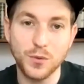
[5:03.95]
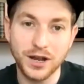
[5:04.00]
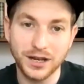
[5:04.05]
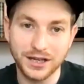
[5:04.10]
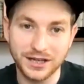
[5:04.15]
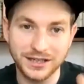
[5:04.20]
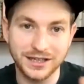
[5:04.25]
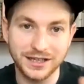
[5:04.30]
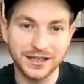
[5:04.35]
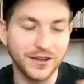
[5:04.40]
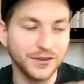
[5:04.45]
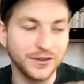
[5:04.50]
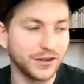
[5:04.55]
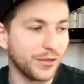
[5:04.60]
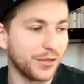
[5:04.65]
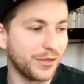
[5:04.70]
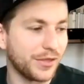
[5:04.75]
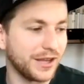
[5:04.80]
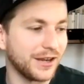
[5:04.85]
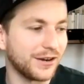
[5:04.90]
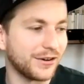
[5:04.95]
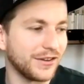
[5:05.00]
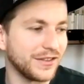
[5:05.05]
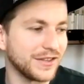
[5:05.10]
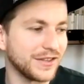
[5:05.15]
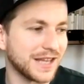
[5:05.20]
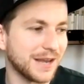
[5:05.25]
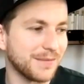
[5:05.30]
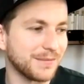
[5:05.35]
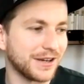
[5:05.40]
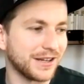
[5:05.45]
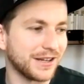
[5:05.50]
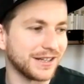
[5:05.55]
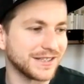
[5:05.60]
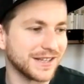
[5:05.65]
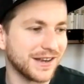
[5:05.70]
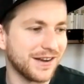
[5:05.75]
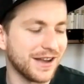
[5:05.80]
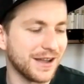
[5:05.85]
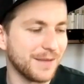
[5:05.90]
working mm. in London theatre at the same kind
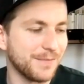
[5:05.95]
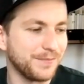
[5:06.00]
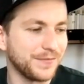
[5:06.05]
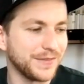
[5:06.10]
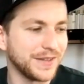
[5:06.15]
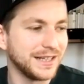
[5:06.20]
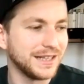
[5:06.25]
of time.